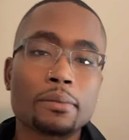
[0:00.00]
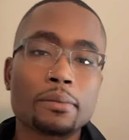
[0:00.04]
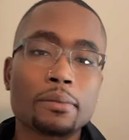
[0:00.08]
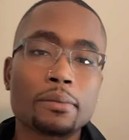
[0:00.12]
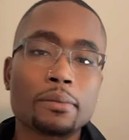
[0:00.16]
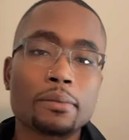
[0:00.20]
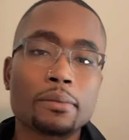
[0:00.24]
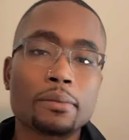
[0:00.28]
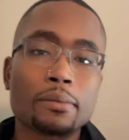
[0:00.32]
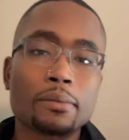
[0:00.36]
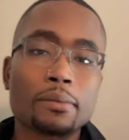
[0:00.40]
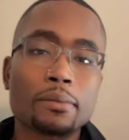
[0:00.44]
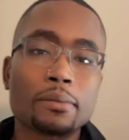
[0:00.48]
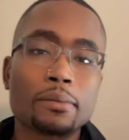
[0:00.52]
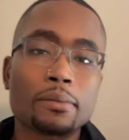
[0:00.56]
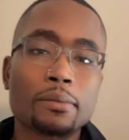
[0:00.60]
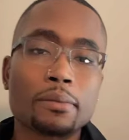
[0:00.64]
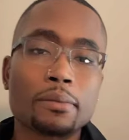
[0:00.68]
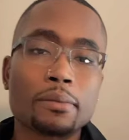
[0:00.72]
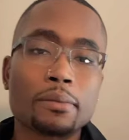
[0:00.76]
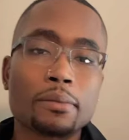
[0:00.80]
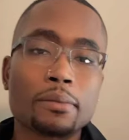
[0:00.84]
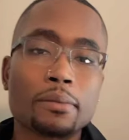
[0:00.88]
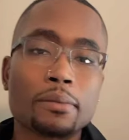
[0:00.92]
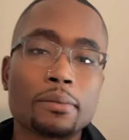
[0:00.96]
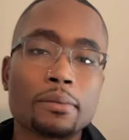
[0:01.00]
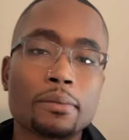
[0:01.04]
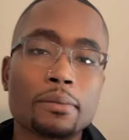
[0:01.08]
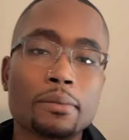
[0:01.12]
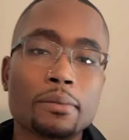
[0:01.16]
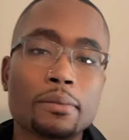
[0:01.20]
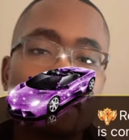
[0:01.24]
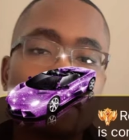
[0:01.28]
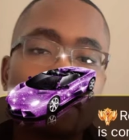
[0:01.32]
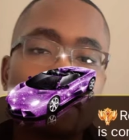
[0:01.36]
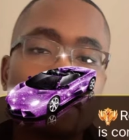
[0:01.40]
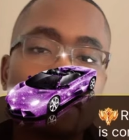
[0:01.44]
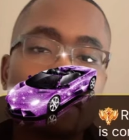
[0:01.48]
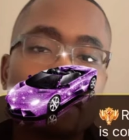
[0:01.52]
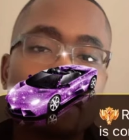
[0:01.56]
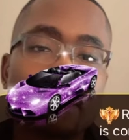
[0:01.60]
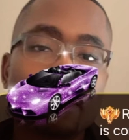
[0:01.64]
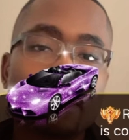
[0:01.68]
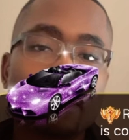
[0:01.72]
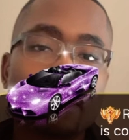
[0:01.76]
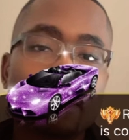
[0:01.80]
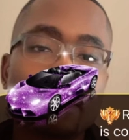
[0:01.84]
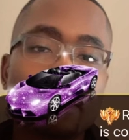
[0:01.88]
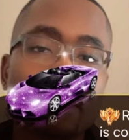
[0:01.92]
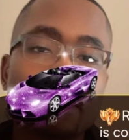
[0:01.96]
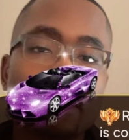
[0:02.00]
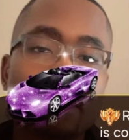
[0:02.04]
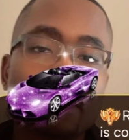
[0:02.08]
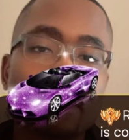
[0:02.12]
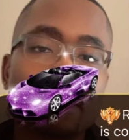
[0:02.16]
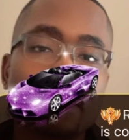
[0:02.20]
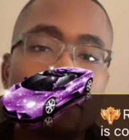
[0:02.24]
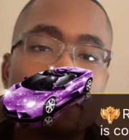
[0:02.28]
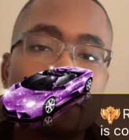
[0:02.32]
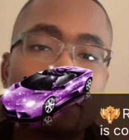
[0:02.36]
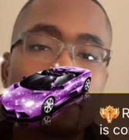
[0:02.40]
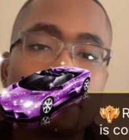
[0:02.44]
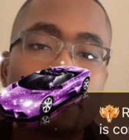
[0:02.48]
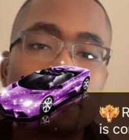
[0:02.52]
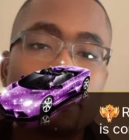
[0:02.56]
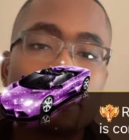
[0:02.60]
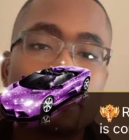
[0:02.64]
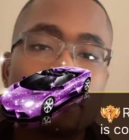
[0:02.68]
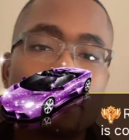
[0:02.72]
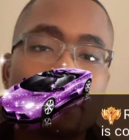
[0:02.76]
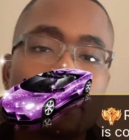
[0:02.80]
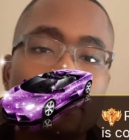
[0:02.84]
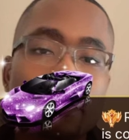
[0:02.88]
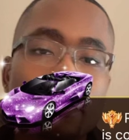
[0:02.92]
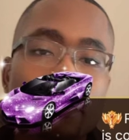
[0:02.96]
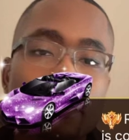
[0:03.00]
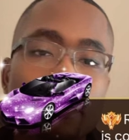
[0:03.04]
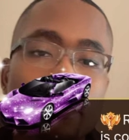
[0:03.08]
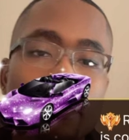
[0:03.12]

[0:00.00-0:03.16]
Nobody speaks.